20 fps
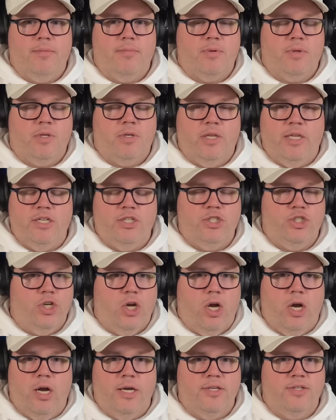Clinton
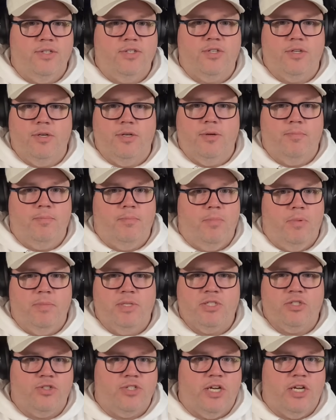Jaws,
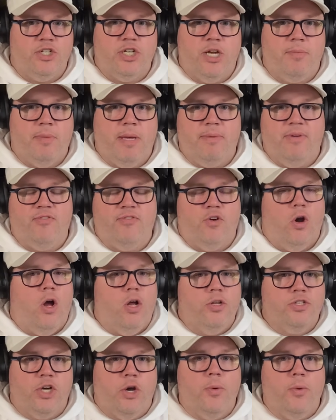Mr. Sunshine Baby, for
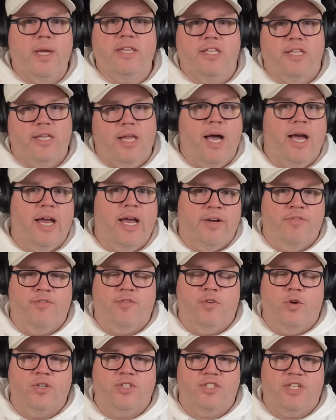all towing the line,
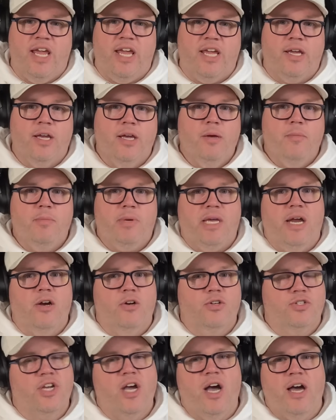for saying
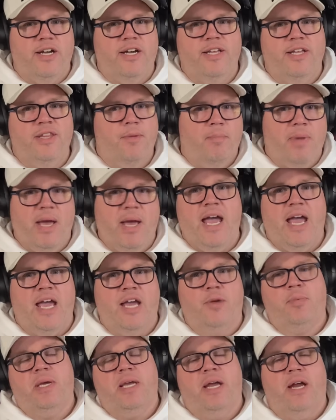Pierre's got it in the
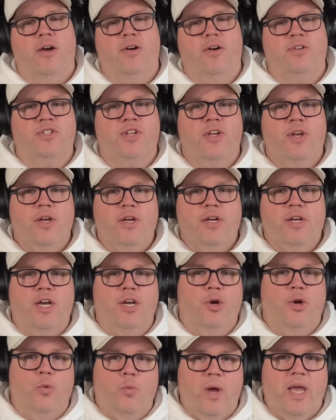bag. Pierre's
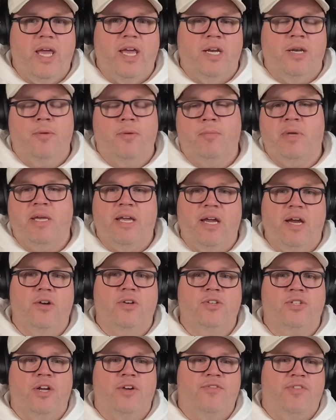gonna win.
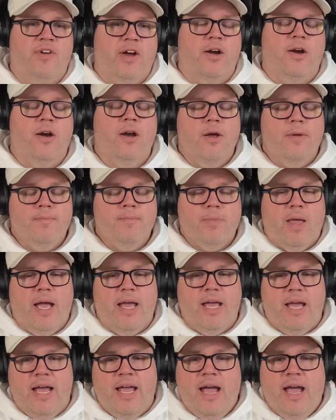Pierre's on fire.
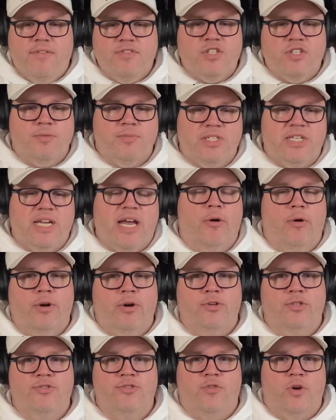I have some sour
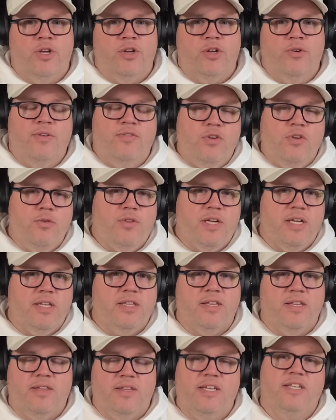news for you. If you think
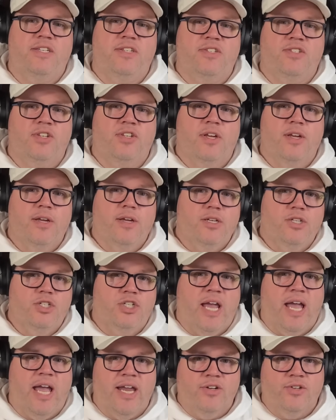that these
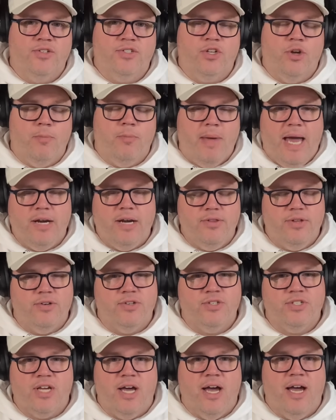channels, no matter
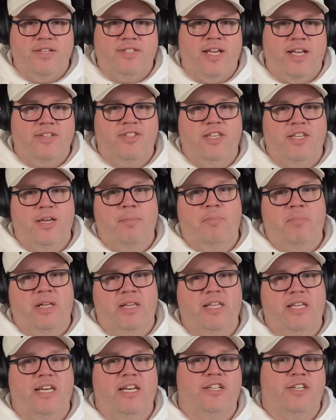their size, has the
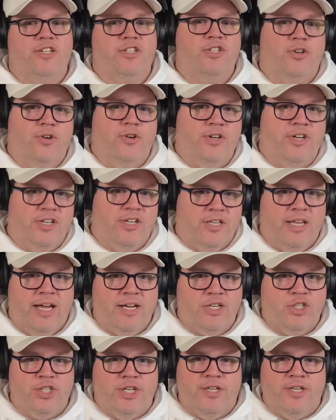ability to turn an
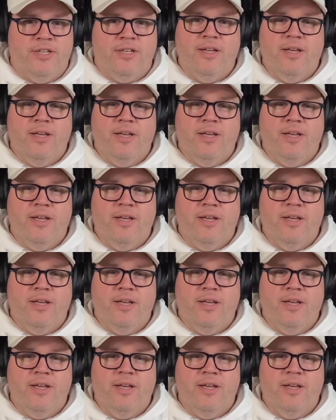election,